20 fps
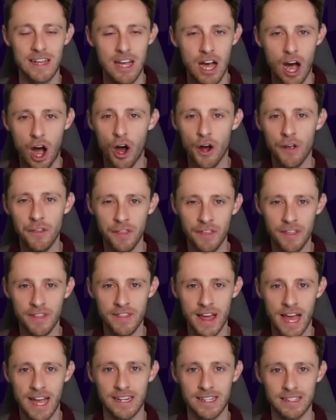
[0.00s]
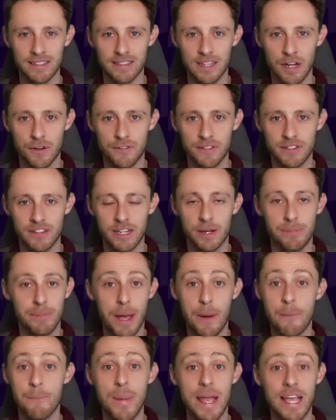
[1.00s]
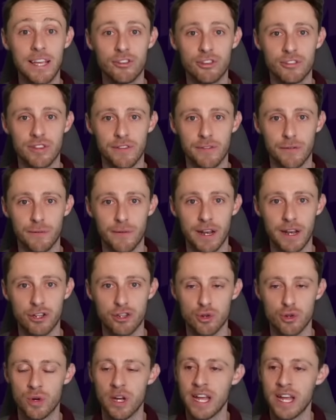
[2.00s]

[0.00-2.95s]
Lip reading: I think that in itself is going to be a major differential.